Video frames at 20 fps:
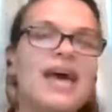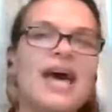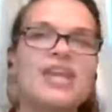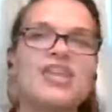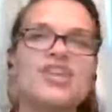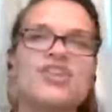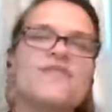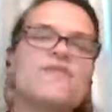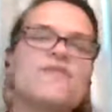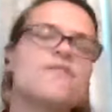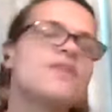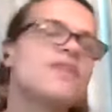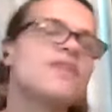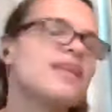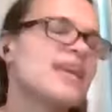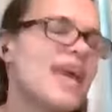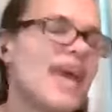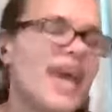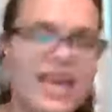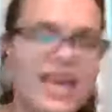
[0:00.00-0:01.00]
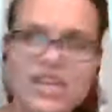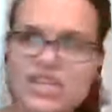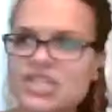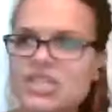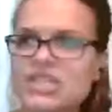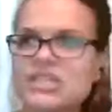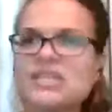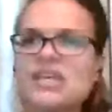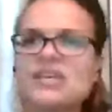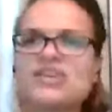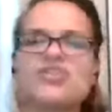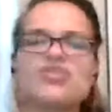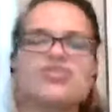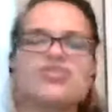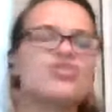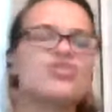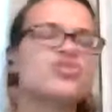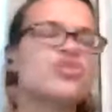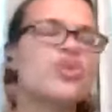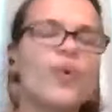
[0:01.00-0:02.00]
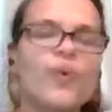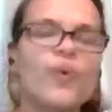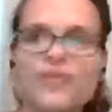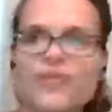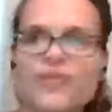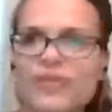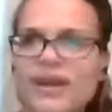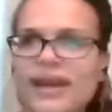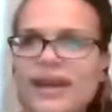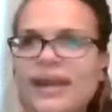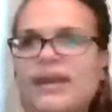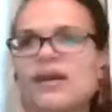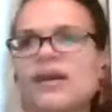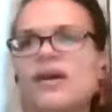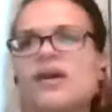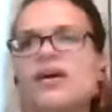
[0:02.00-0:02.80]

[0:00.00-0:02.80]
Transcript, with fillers: and you're feeling anxious and you're so afraid.